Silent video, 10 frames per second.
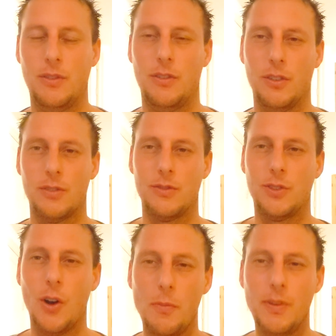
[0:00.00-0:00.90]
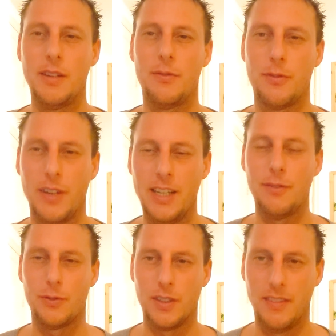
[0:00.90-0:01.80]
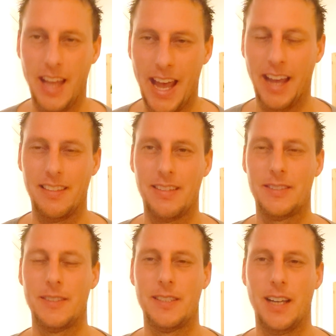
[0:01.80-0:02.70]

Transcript: So don't be afraid for the death.